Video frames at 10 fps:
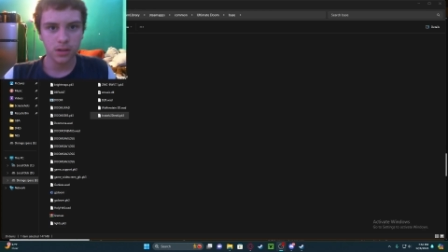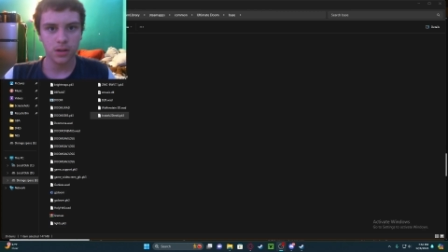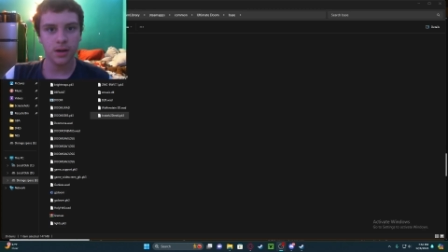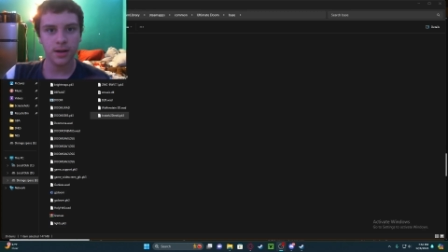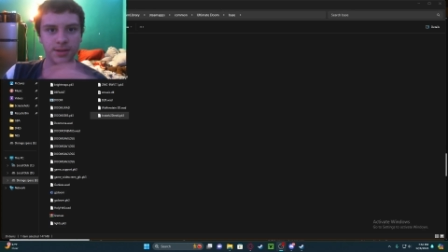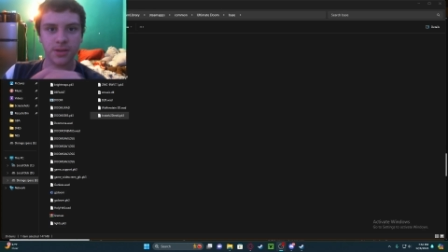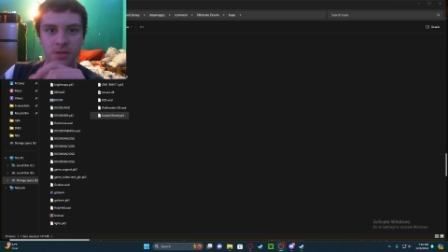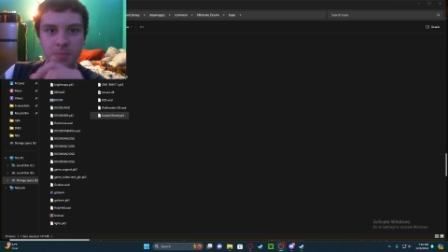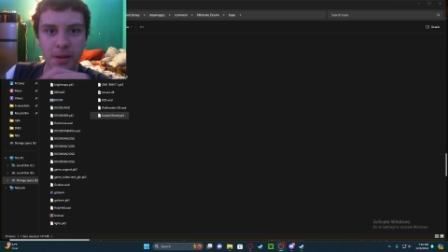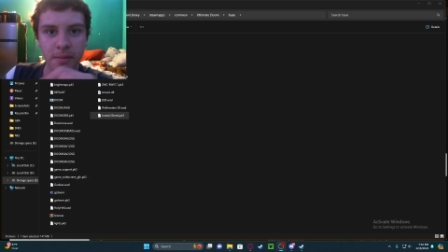Alright, so it's
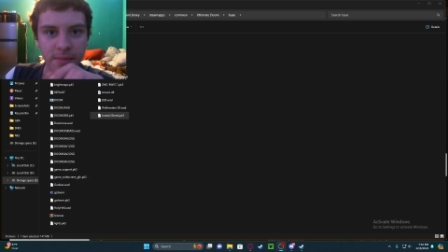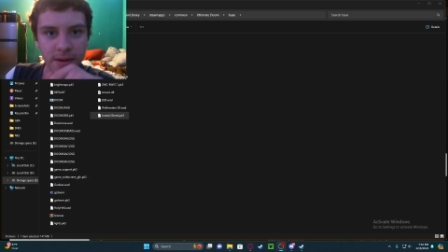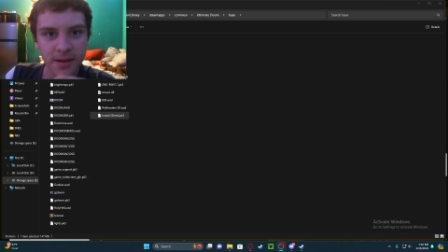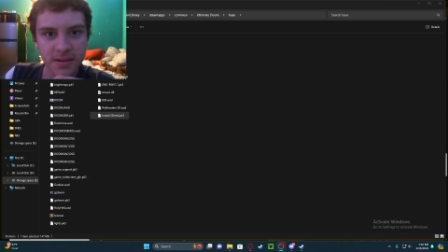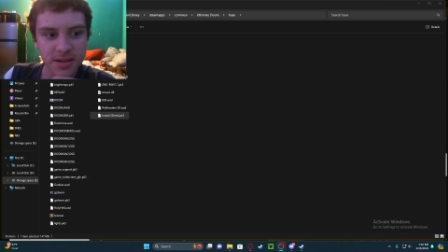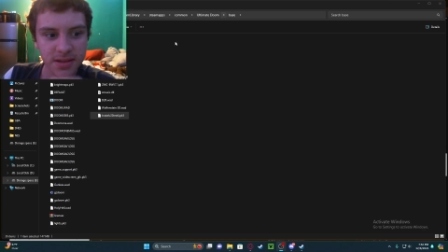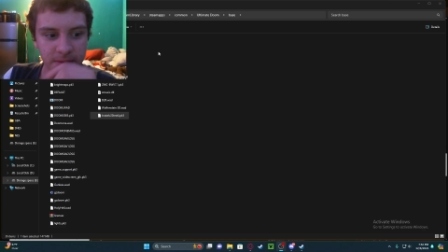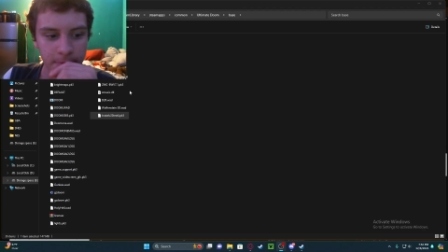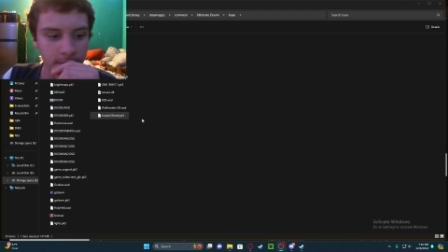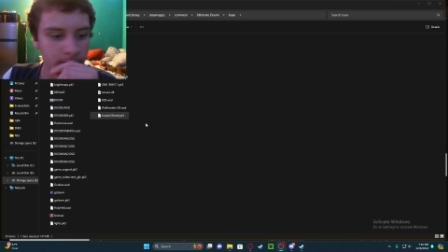been a minute since I
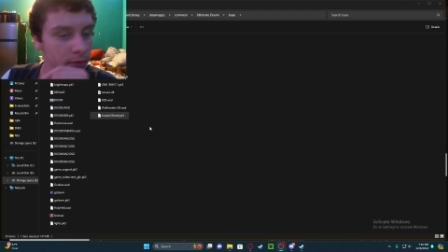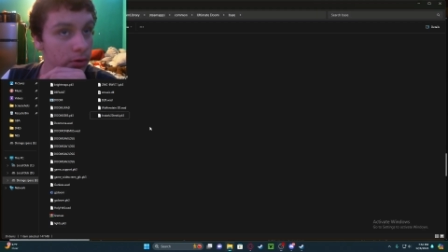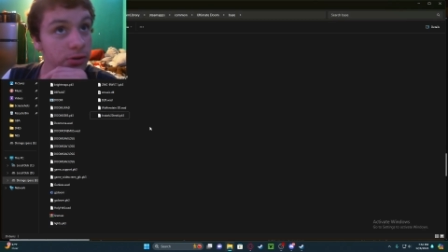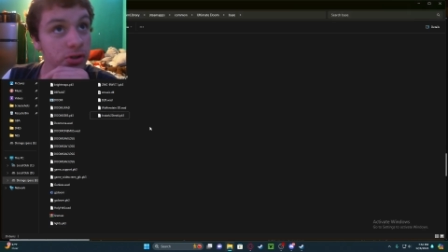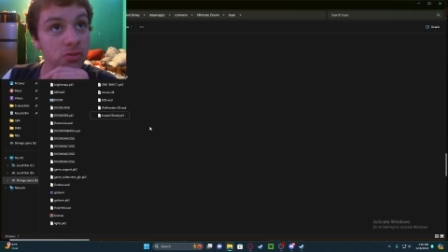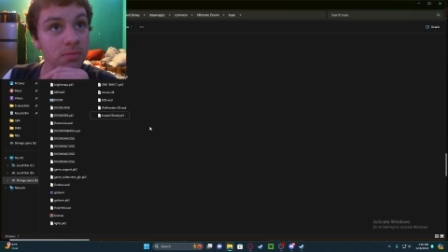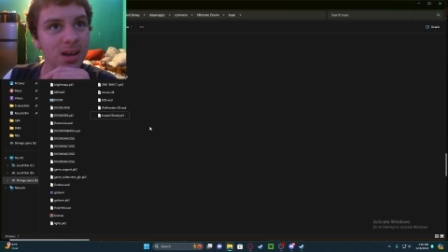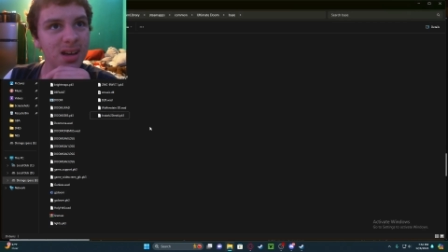played Brutal Doom.